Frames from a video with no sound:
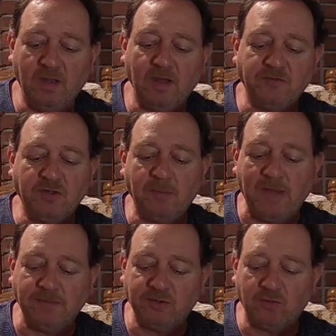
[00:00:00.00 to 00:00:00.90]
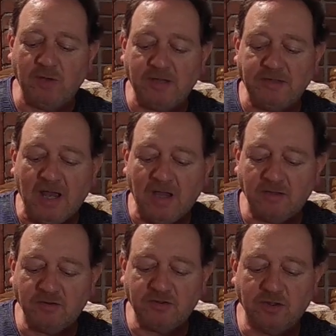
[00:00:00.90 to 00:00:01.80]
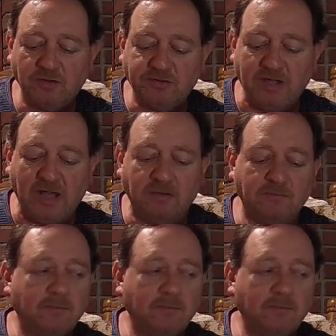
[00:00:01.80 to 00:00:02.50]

if something happens with a red dot, you're still set.